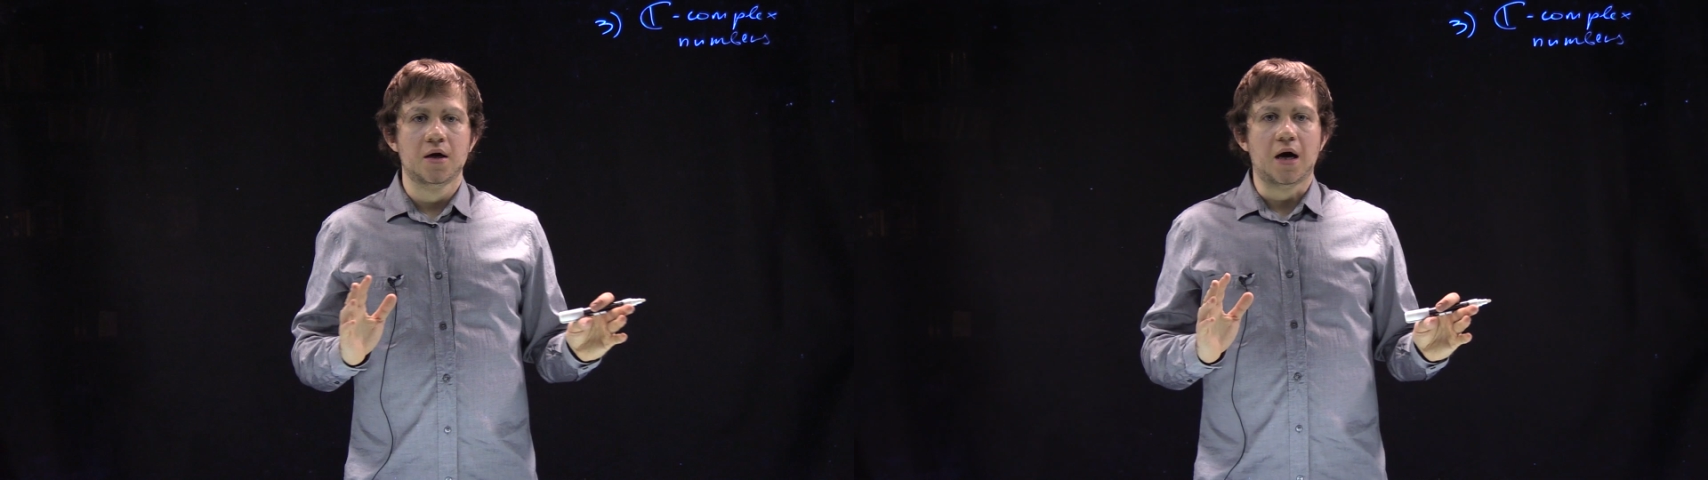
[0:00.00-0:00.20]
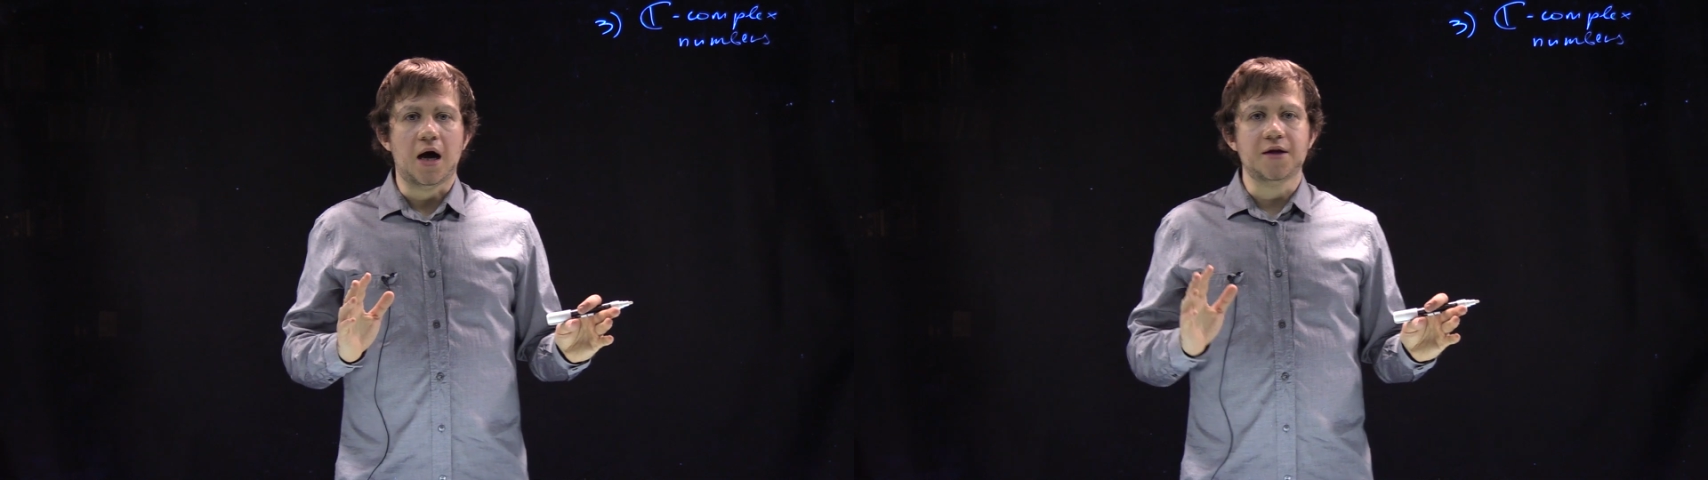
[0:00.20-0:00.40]

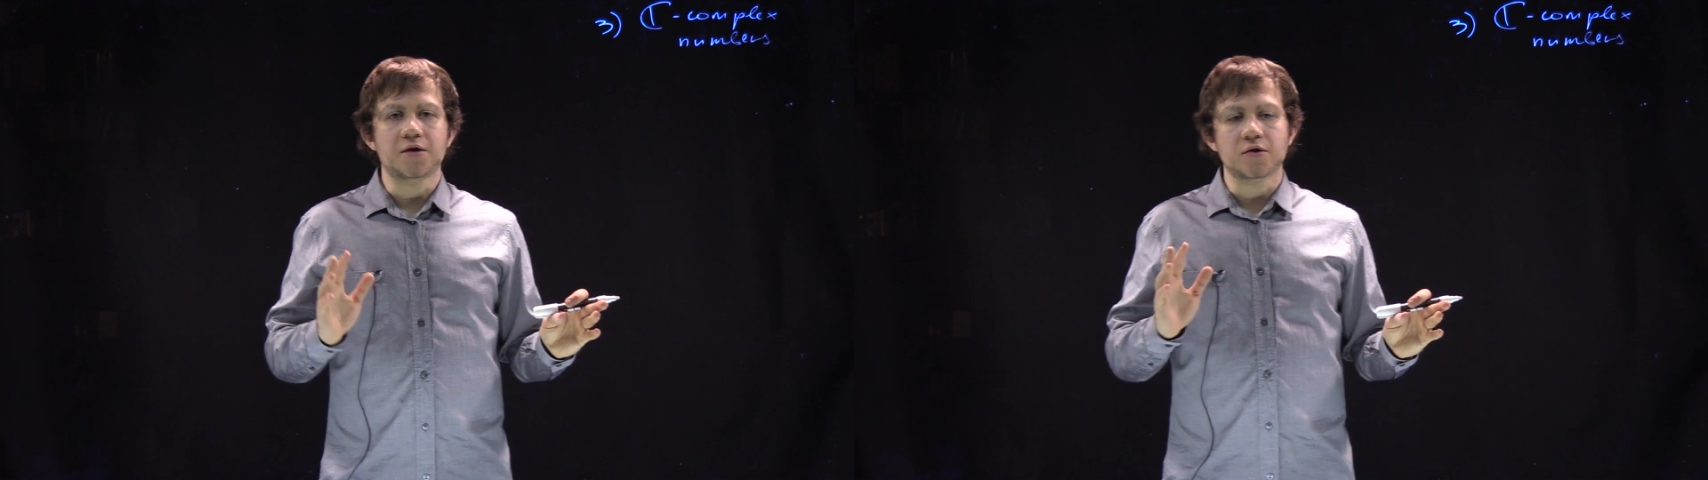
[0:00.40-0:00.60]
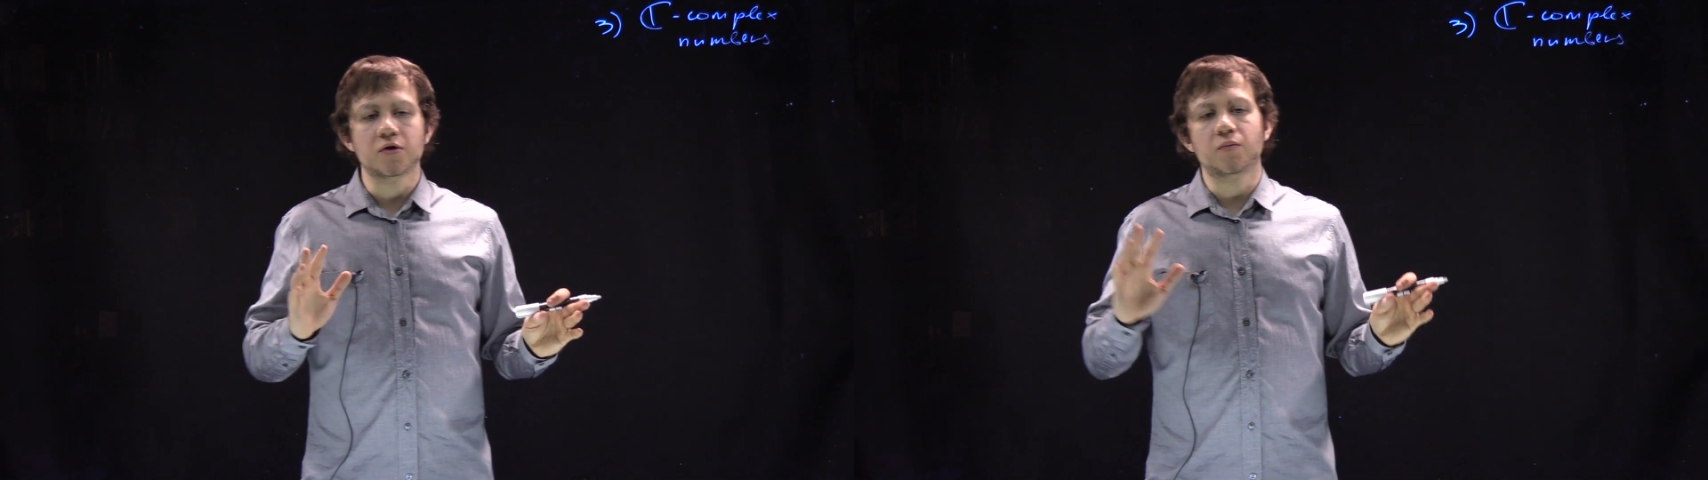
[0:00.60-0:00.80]
I
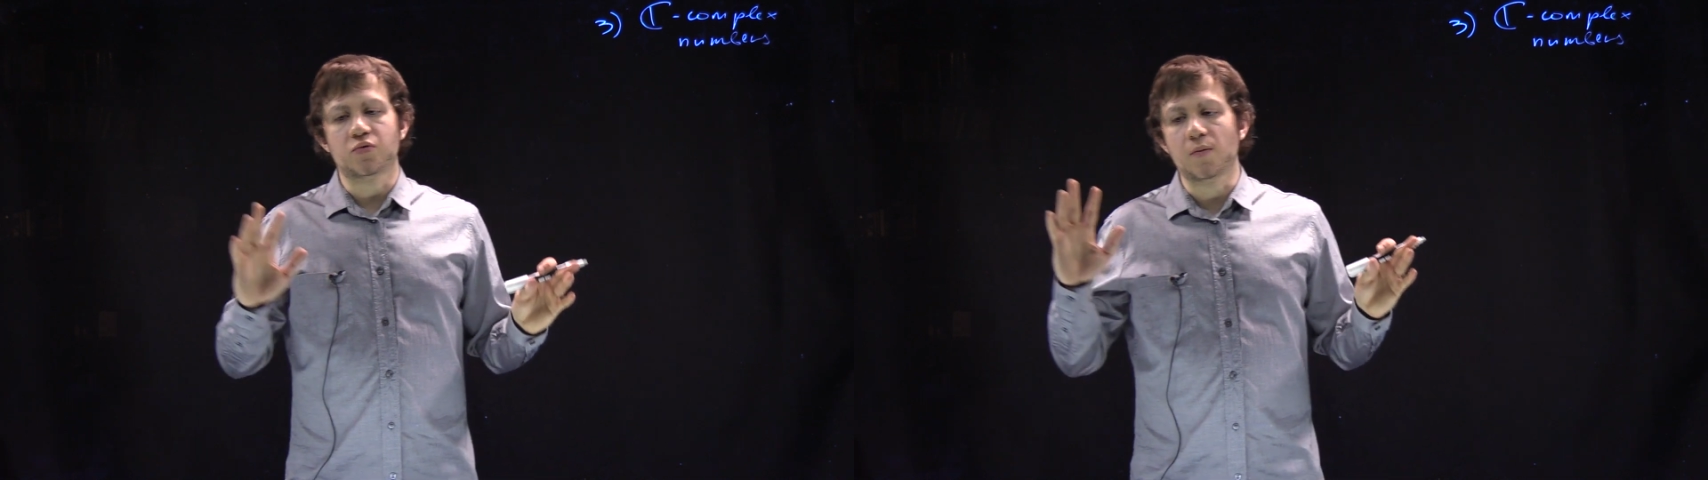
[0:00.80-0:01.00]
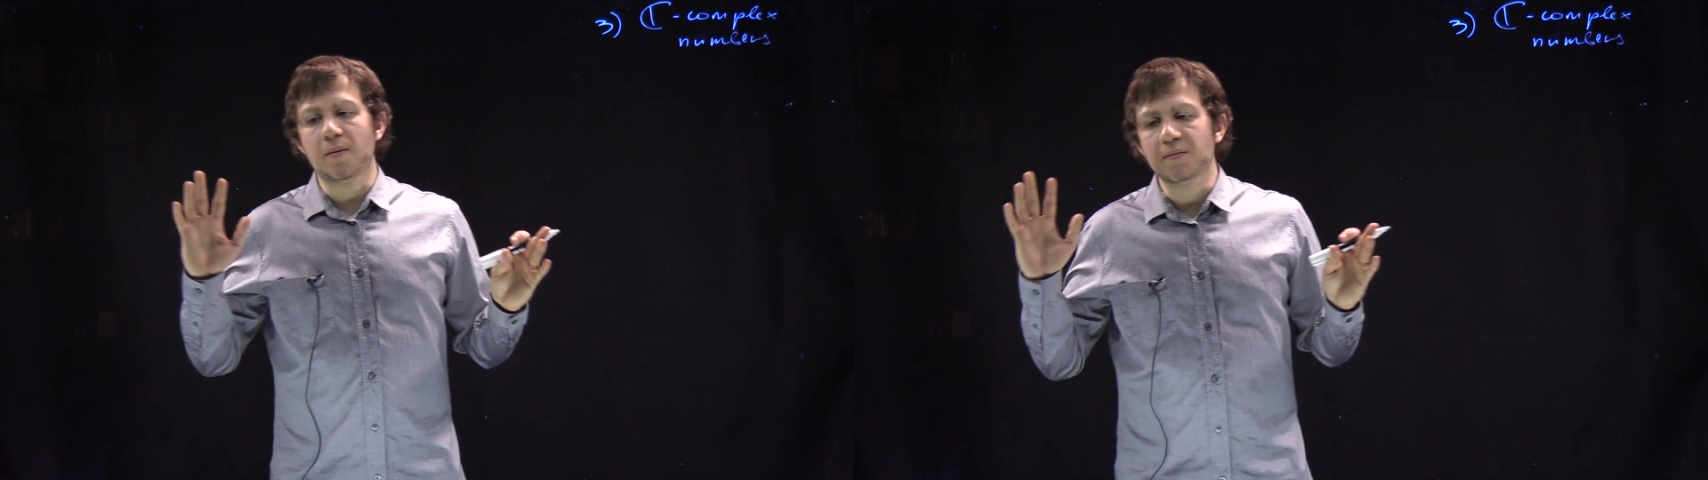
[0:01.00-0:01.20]
don't know,
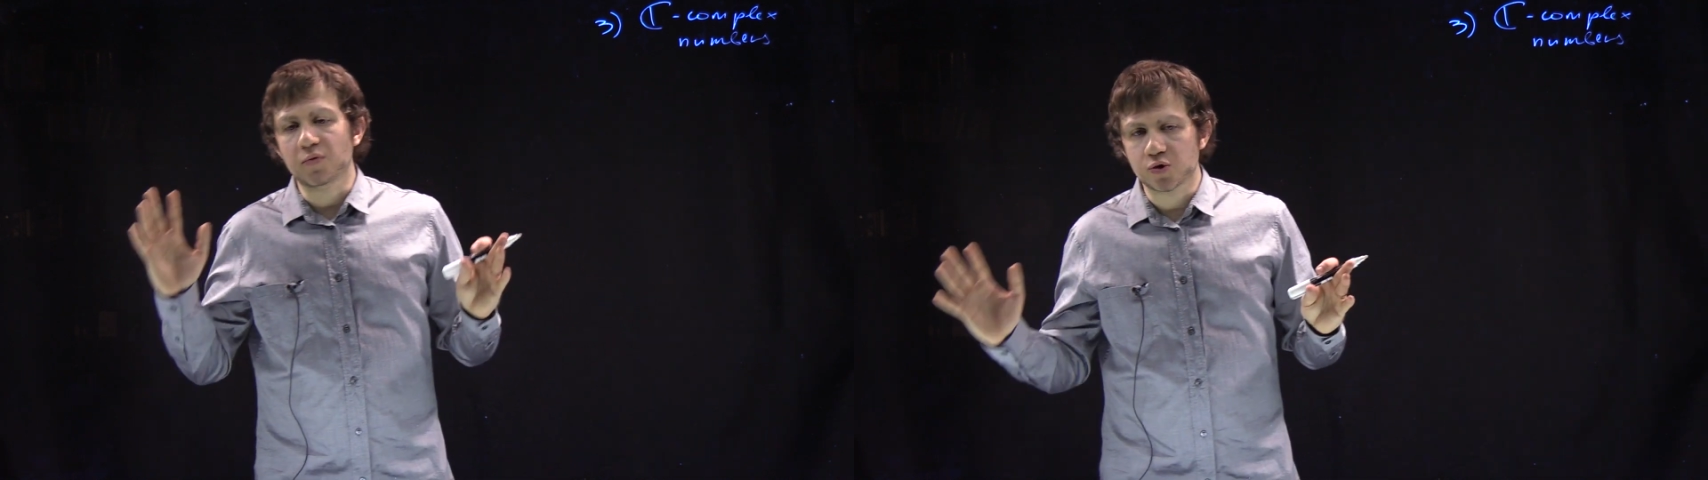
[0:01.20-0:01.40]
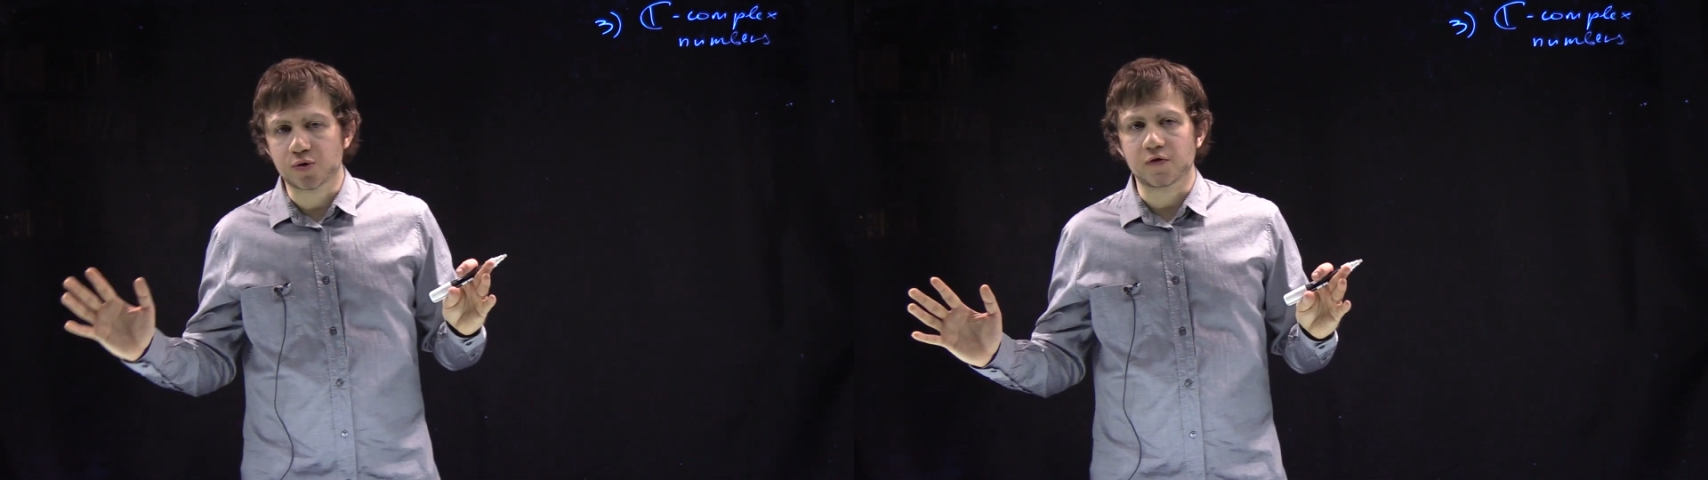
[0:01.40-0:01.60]
probably most